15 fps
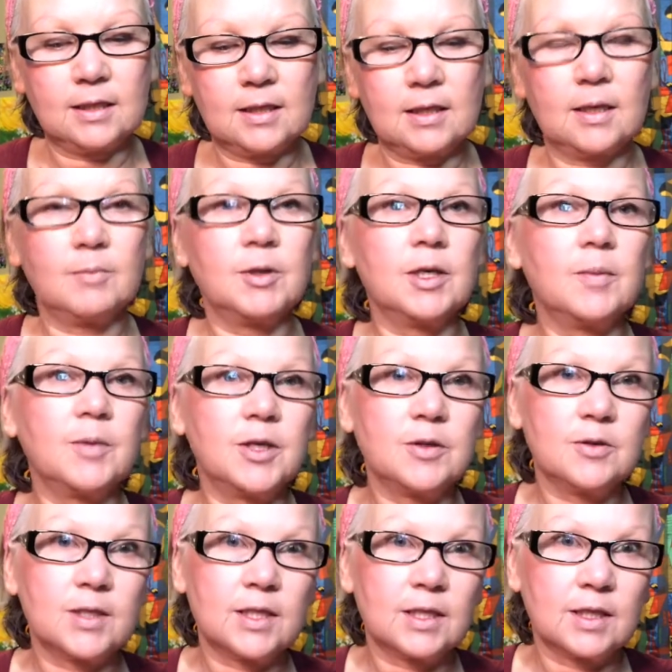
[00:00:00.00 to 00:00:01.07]
and I'm going to be
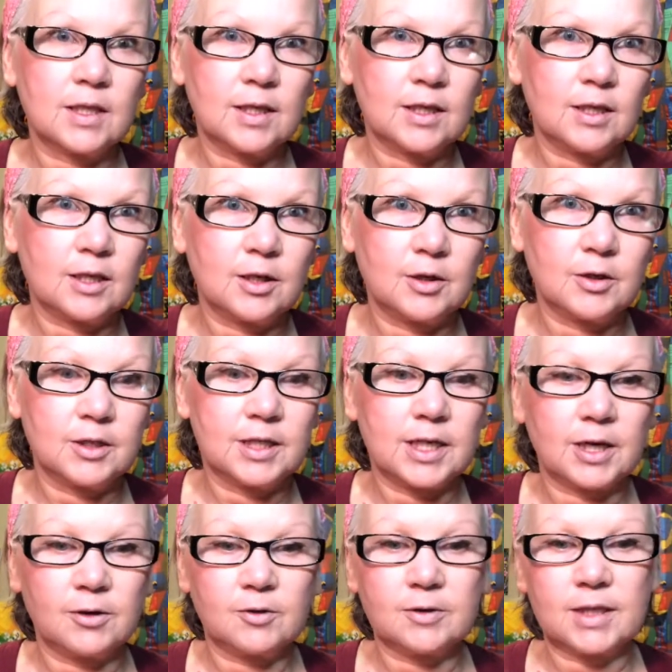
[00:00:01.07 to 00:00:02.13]
using the Good
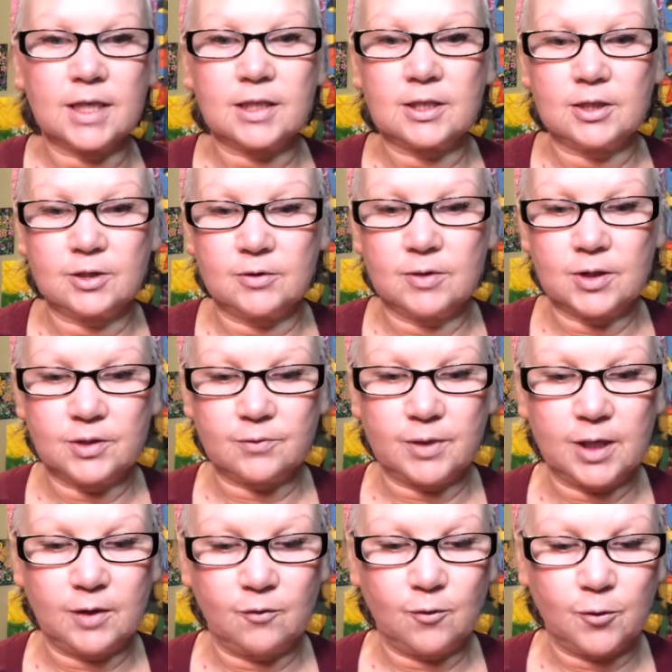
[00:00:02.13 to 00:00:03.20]
Tarot deck to do this
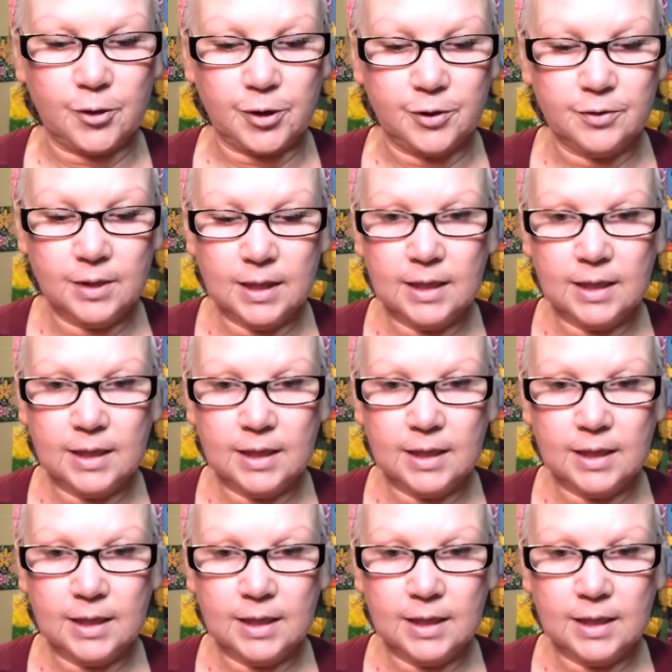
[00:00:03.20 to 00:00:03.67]
reading for you.